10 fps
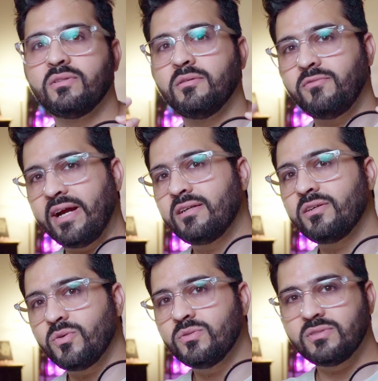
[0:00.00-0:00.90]
The whiter
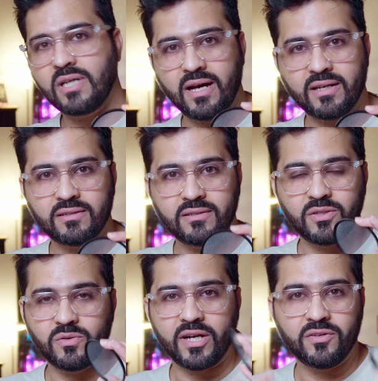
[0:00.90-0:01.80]
tones are,
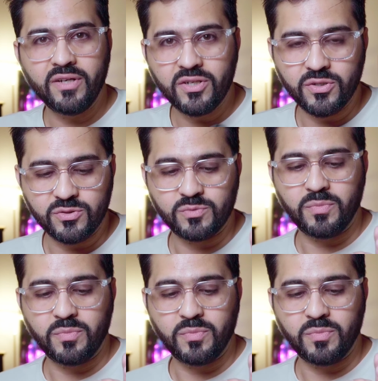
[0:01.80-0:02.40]
kind of introduced.